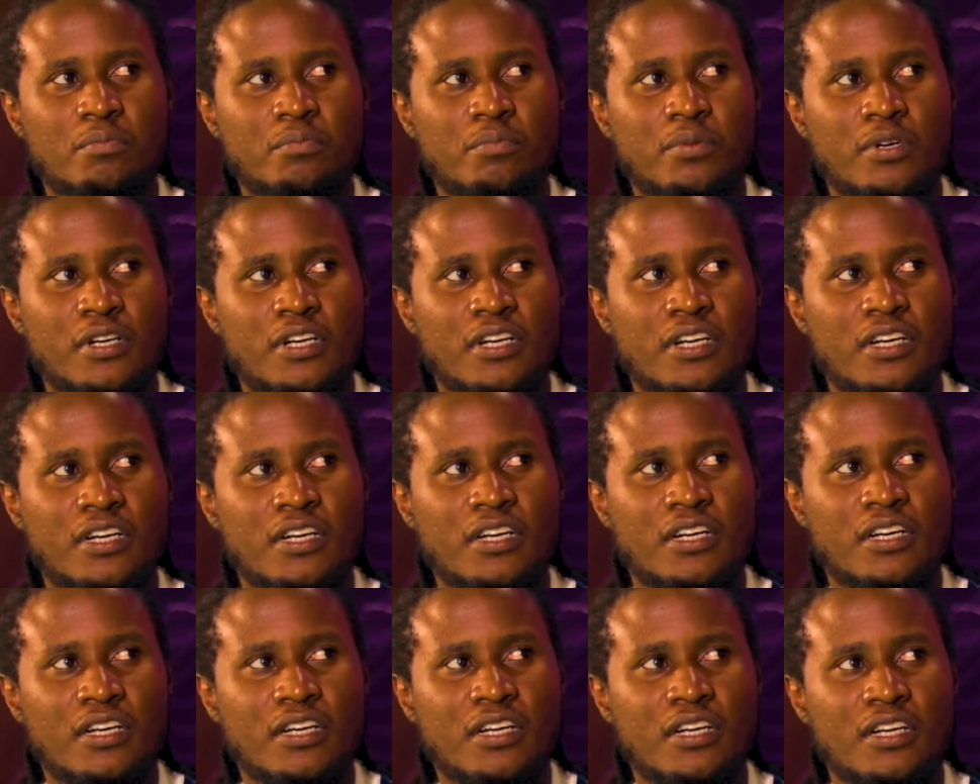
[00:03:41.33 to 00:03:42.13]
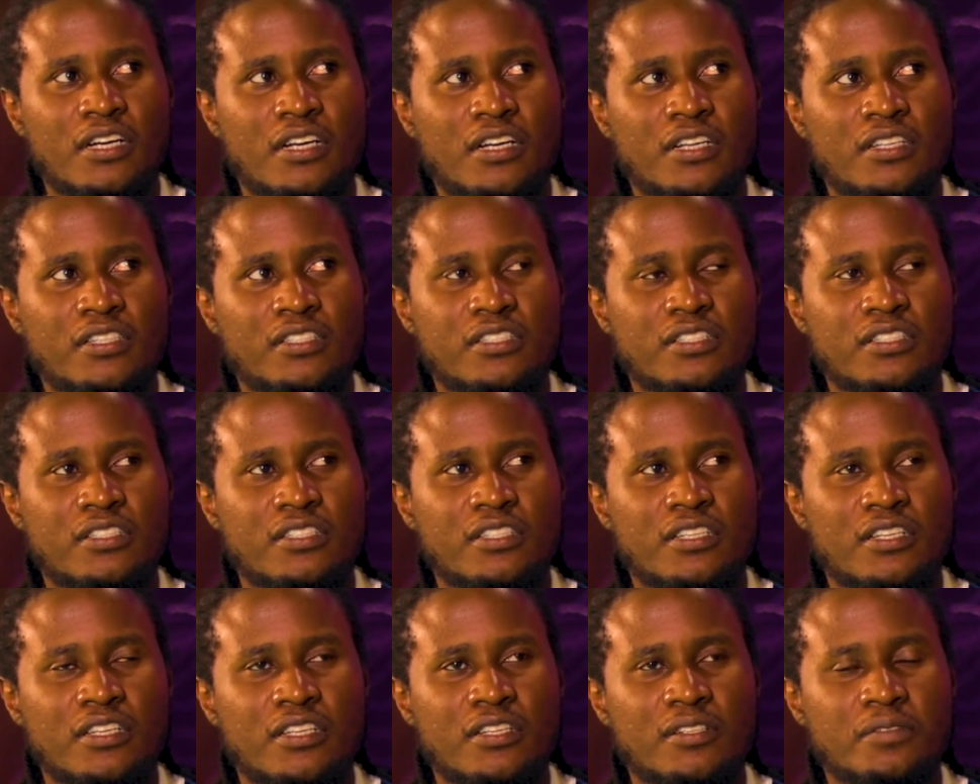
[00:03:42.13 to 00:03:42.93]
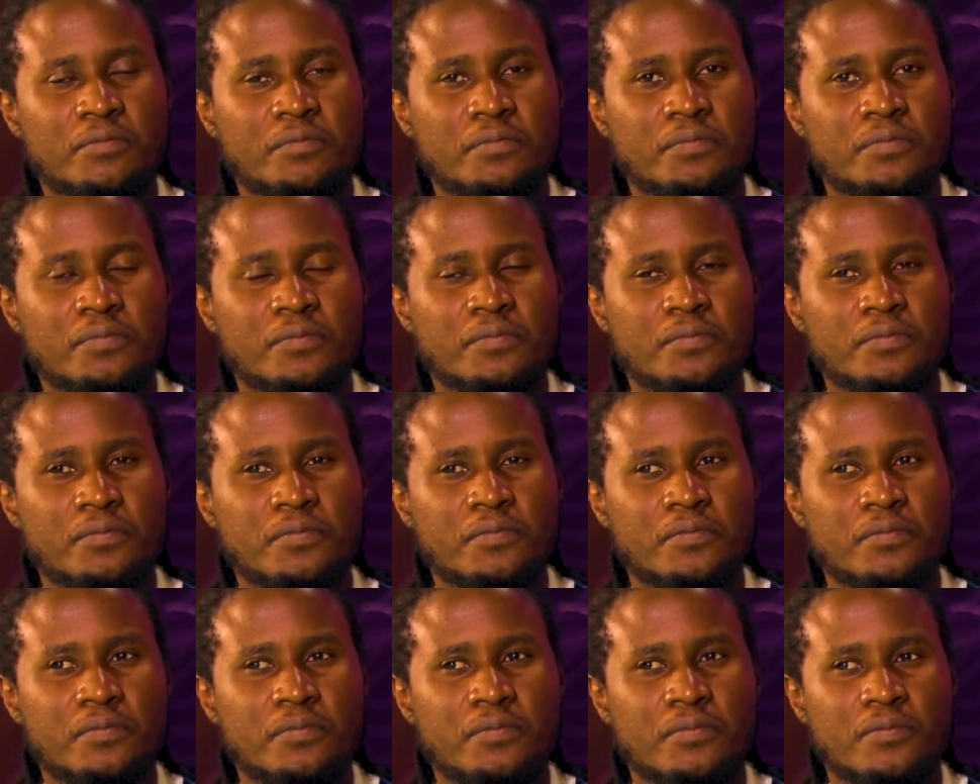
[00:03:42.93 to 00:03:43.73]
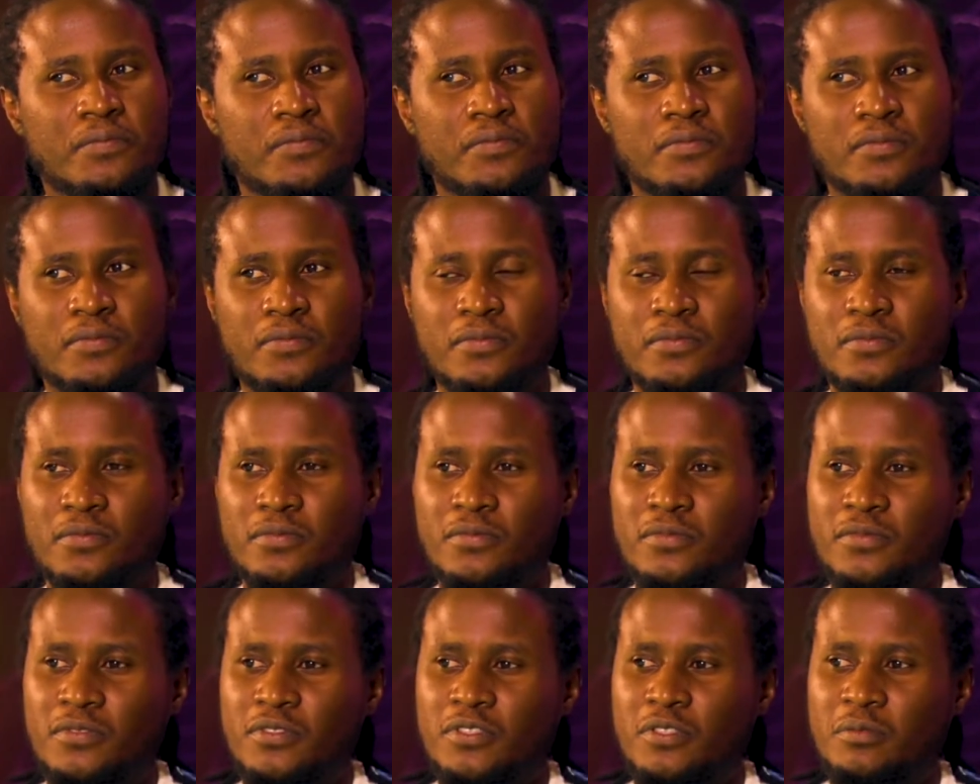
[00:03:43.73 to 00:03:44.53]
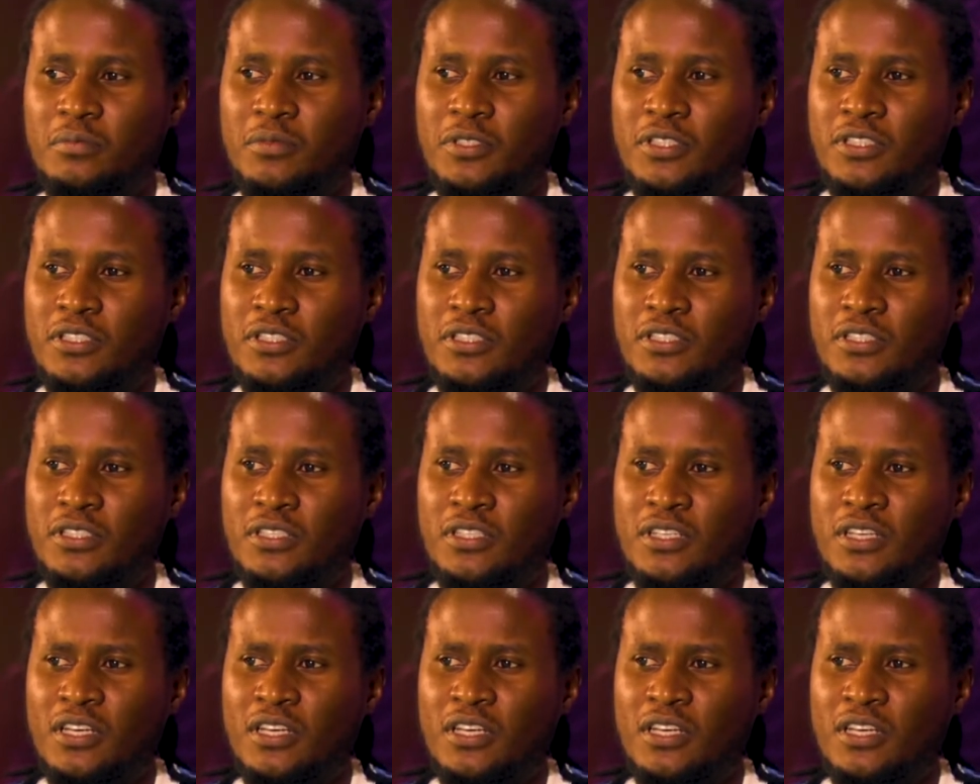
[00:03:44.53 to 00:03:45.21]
But let me see.